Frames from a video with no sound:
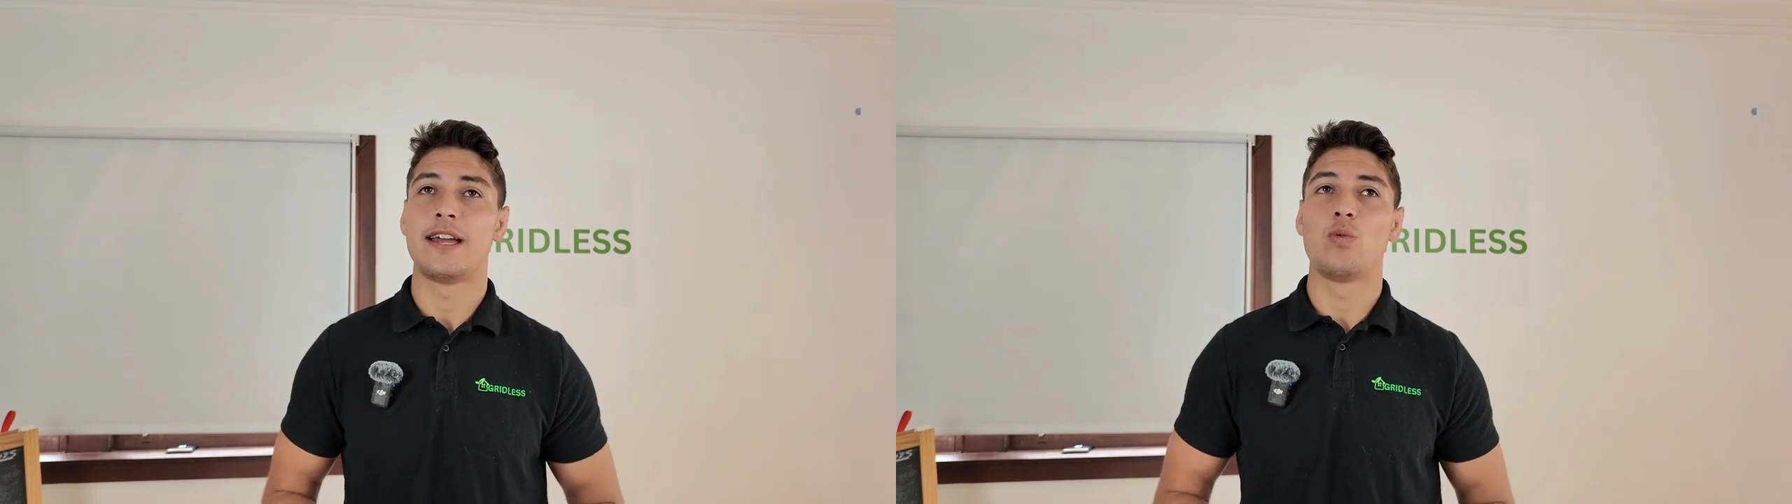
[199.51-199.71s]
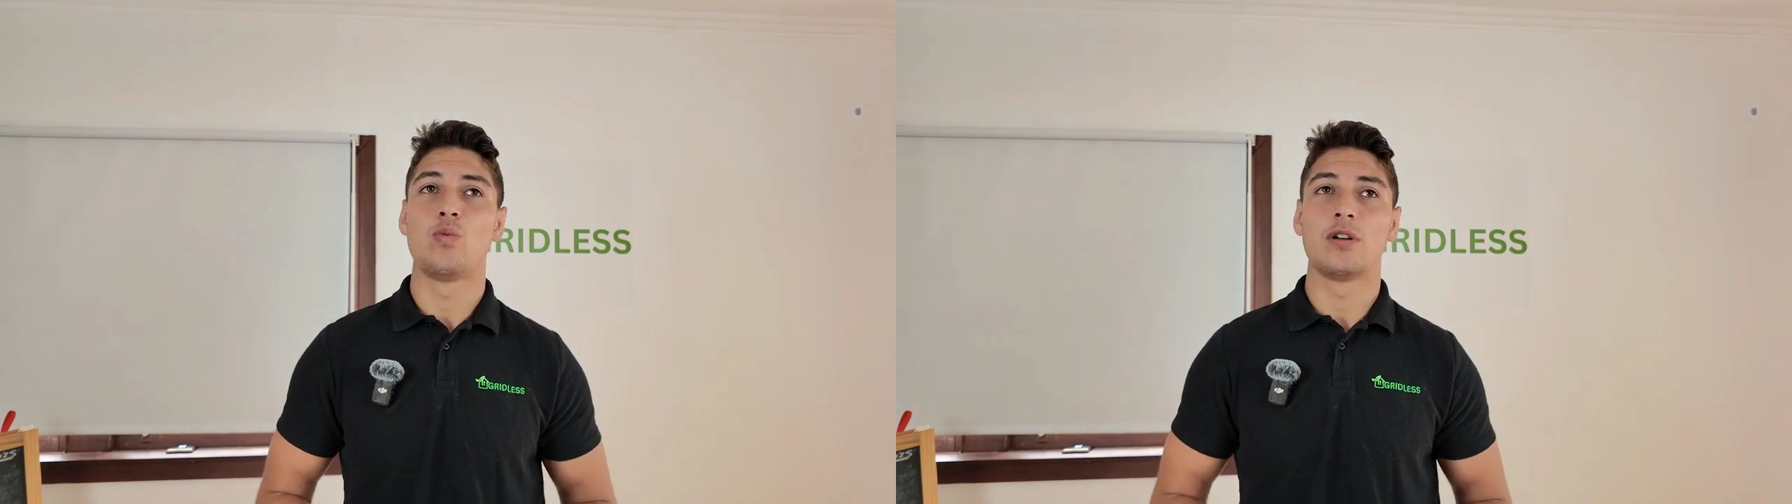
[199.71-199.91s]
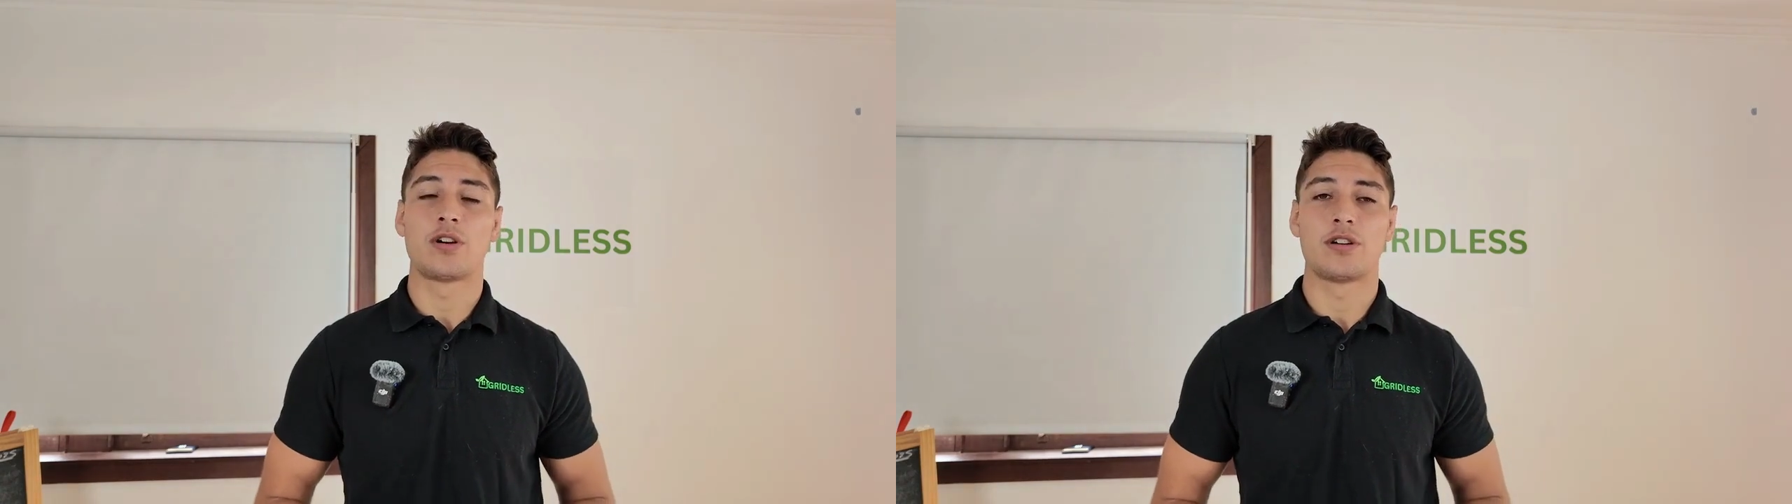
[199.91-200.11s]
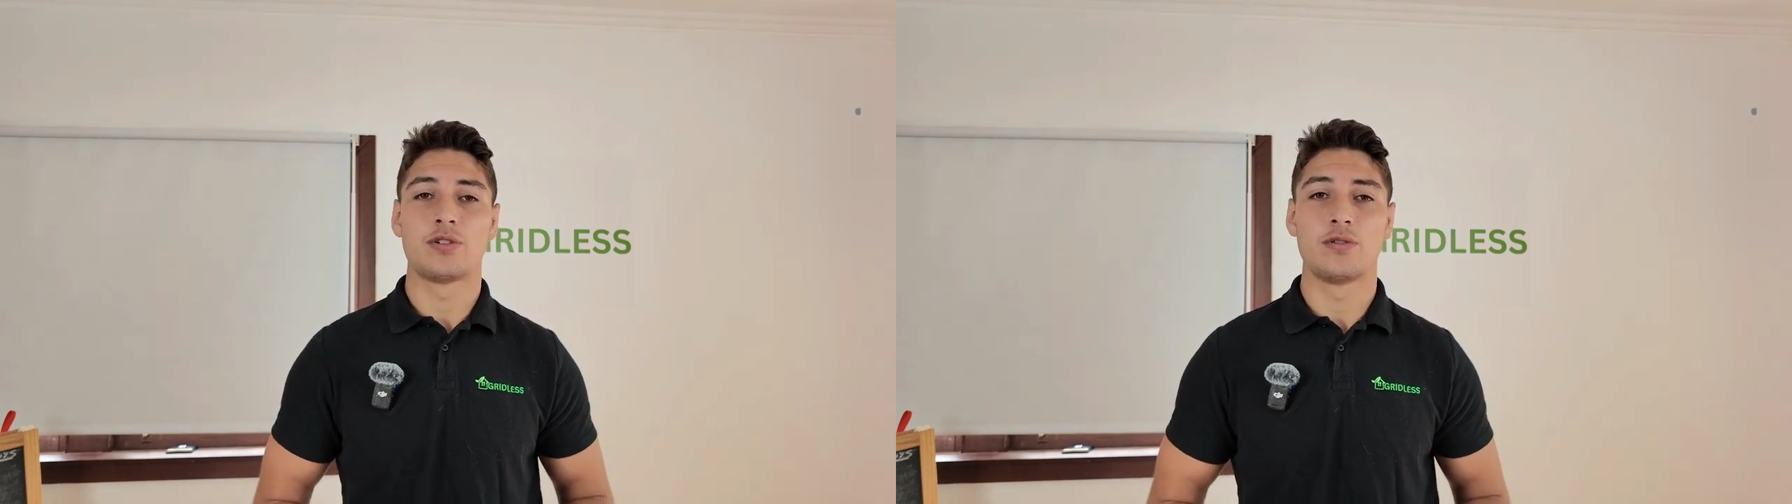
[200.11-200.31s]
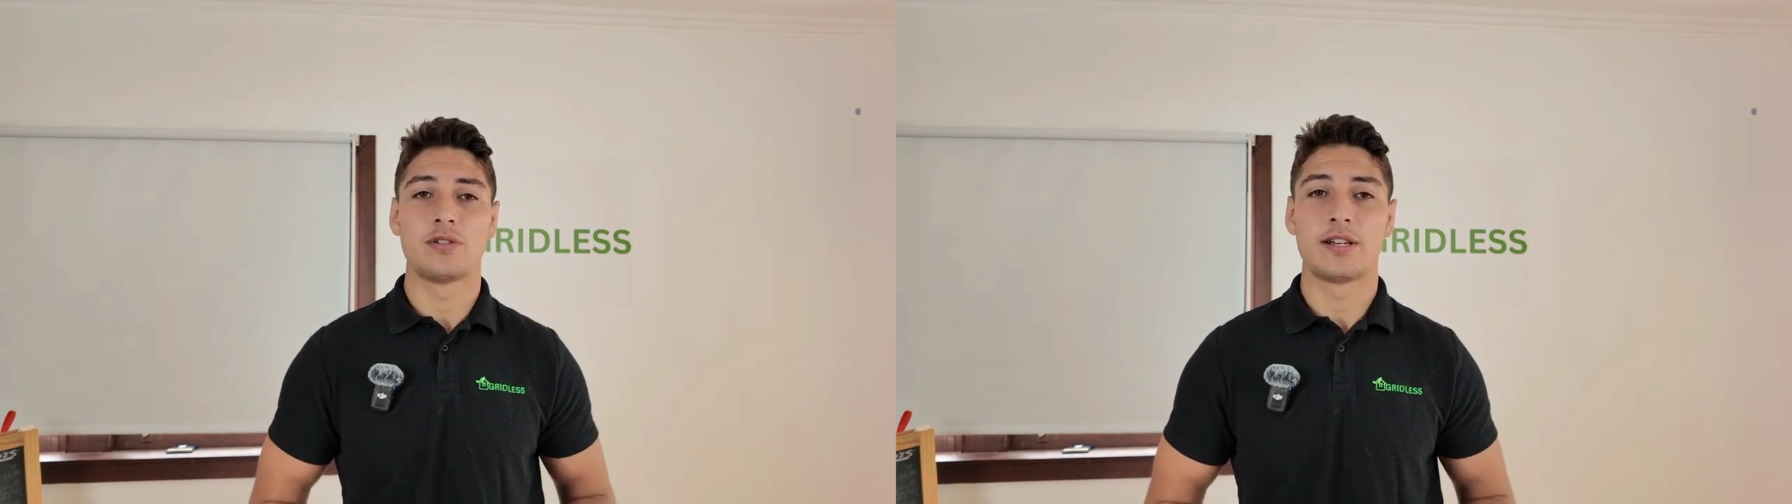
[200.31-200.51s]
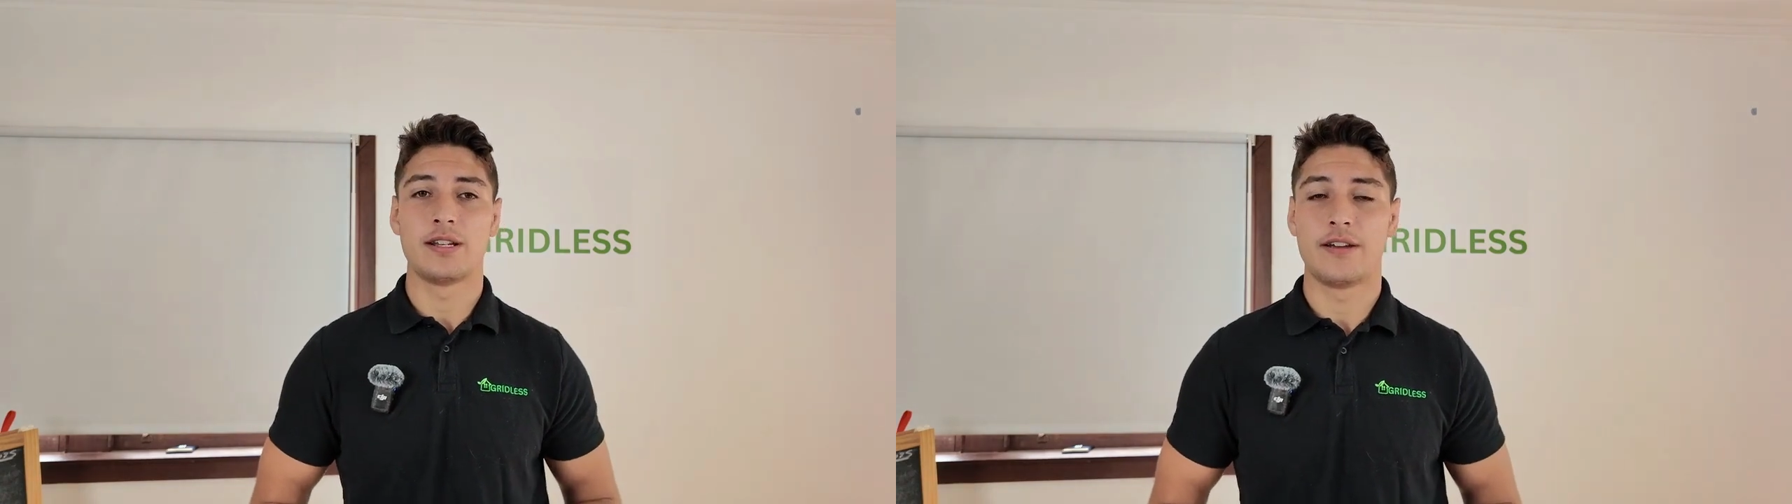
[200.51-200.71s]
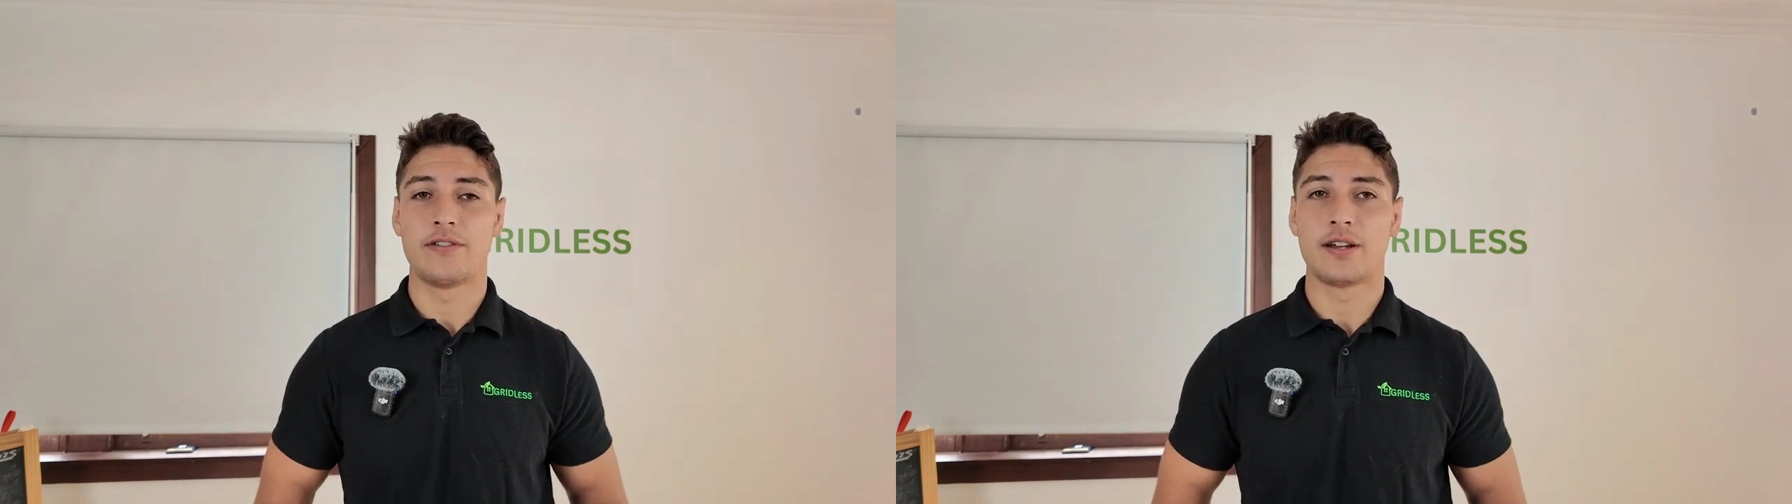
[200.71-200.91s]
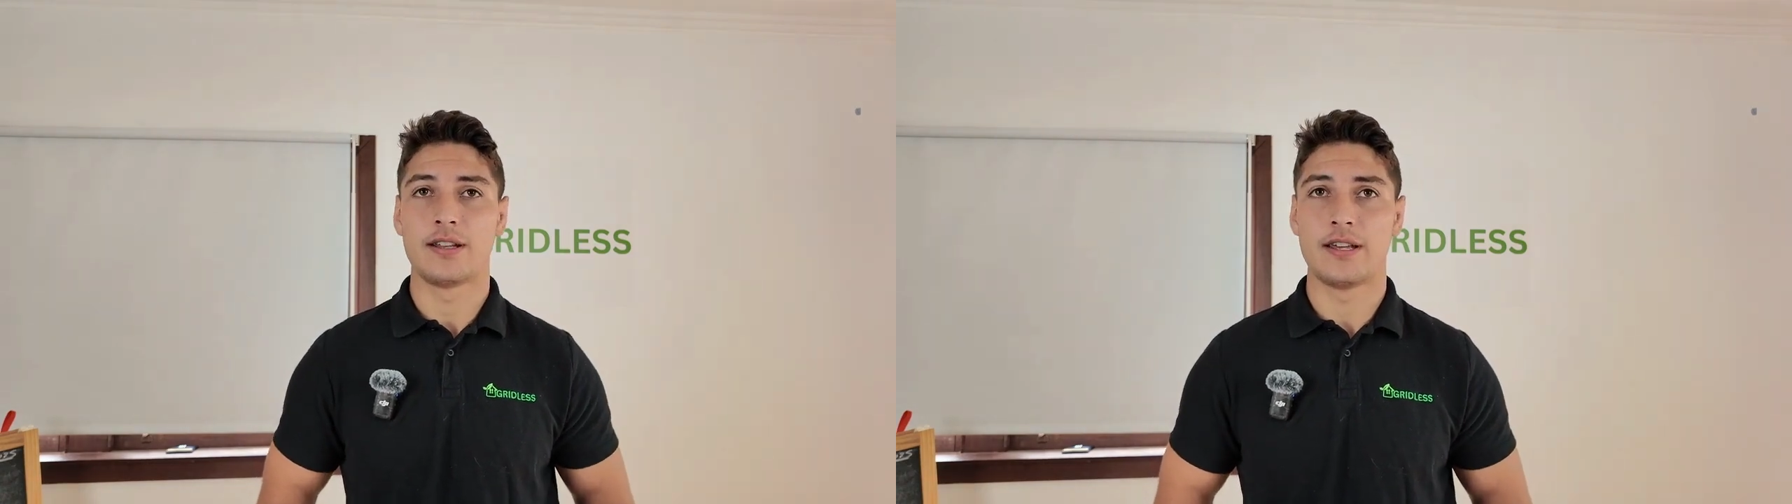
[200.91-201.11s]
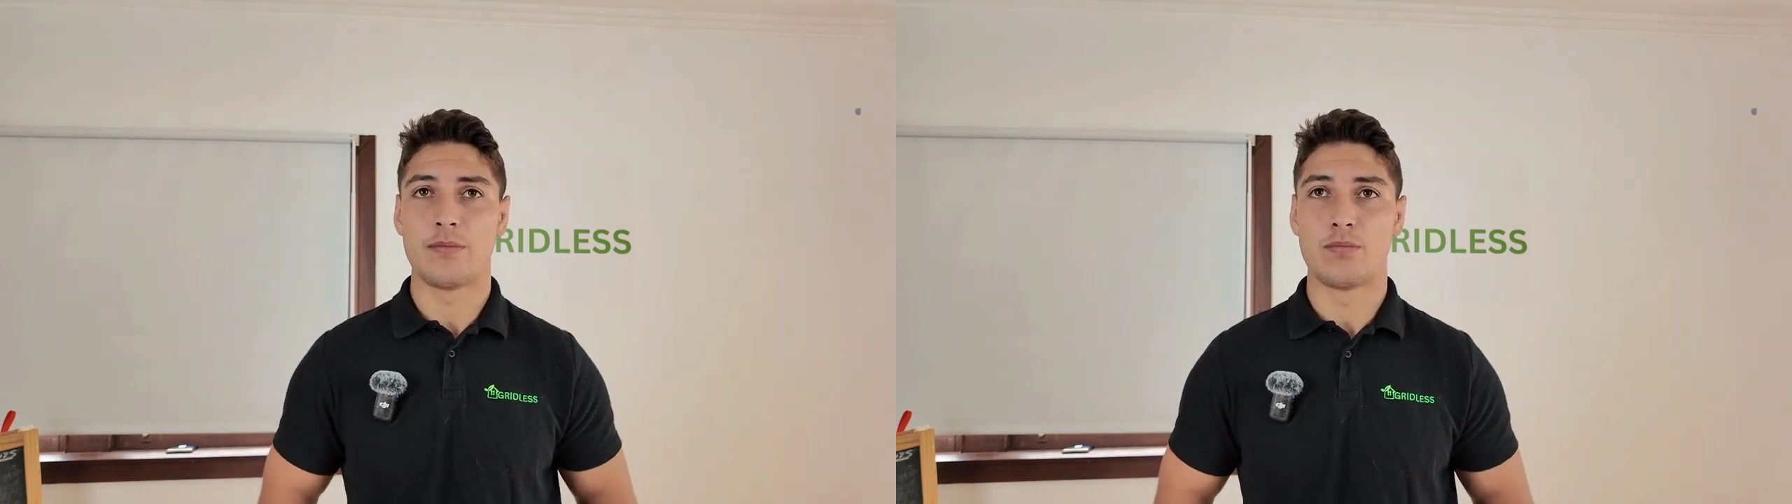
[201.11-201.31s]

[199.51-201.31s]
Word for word: It will cost you significantly